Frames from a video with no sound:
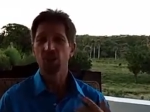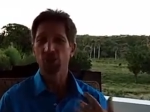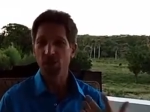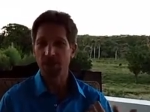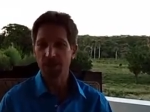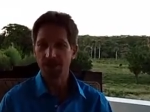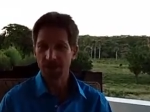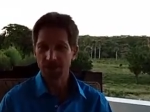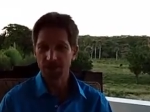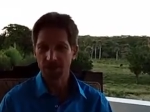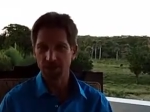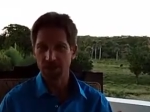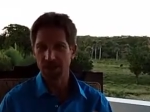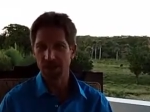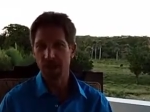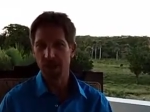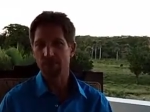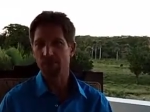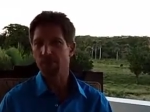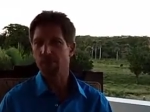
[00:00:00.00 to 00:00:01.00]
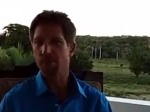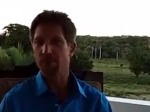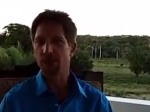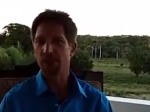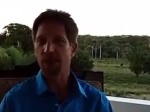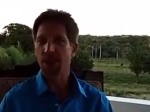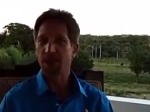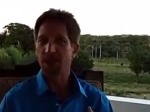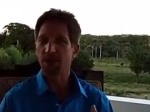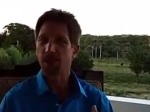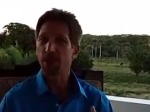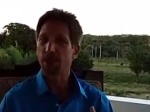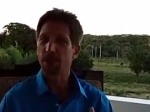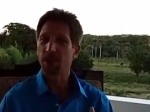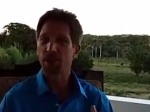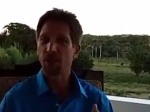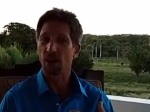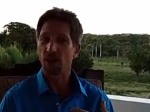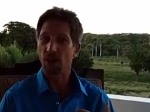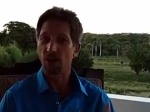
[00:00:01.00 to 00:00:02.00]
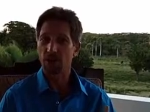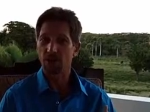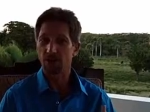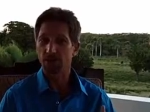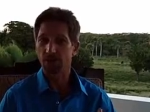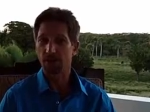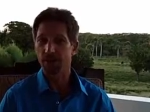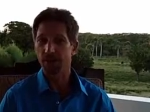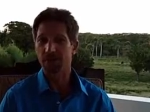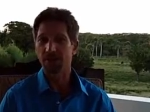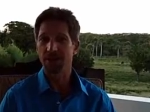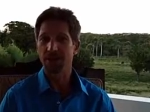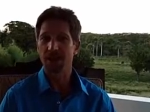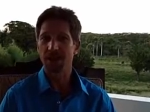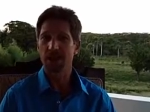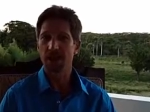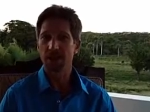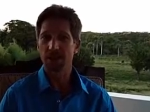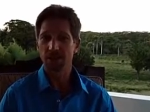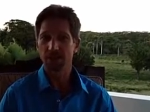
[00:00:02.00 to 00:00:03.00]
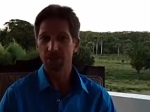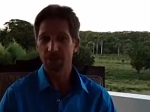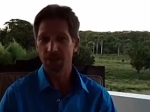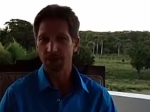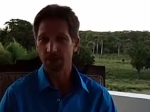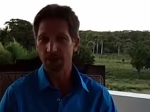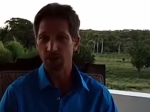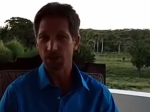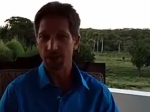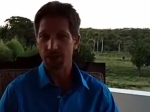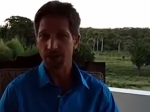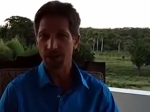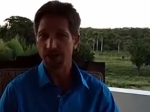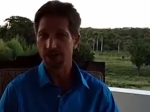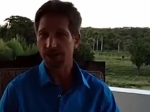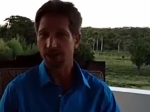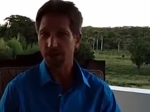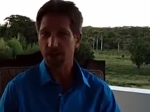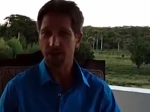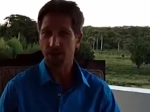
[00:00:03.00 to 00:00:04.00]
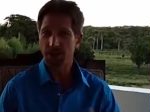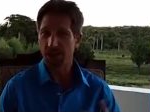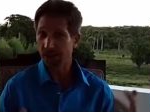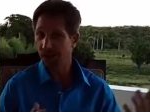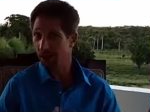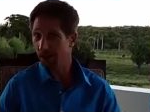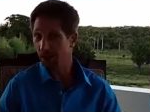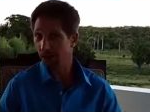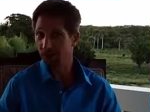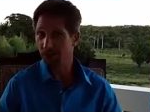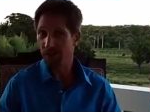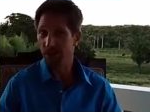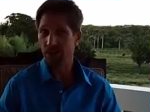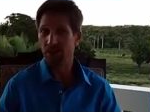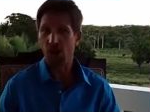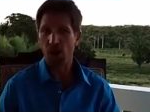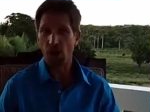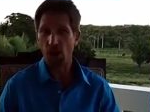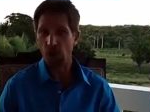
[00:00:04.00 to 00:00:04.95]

Good things are going to happen to me. I expect awesomeness in unexpected ways, and I cover that in another video.